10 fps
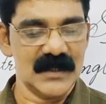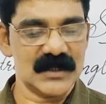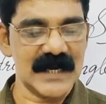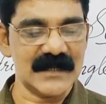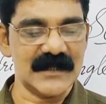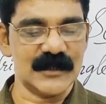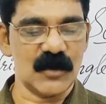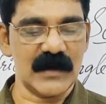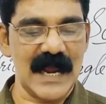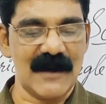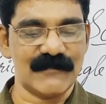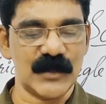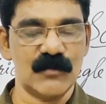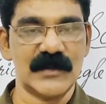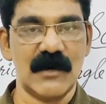Shut the door after
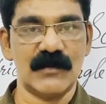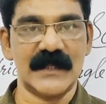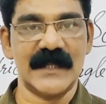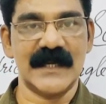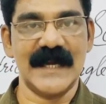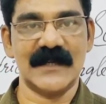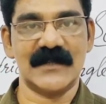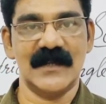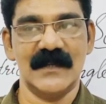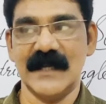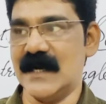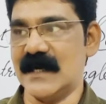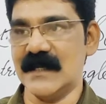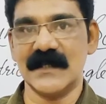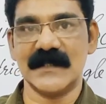you shouted the head. The head
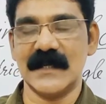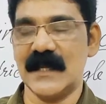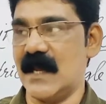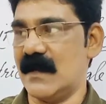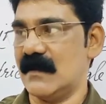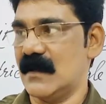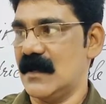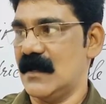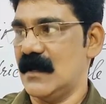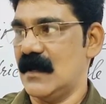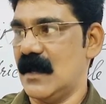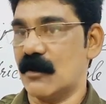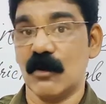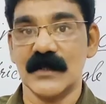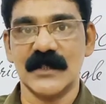teacher said, hey, uh,
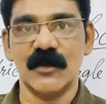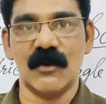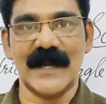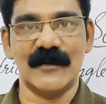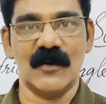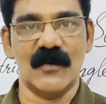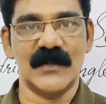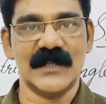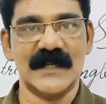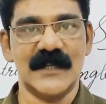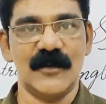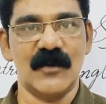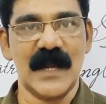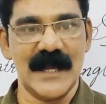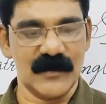close the door and go. Shut the
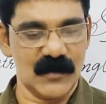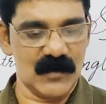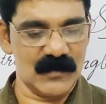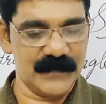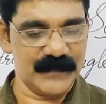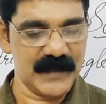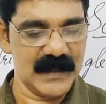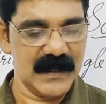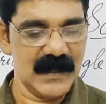door and go.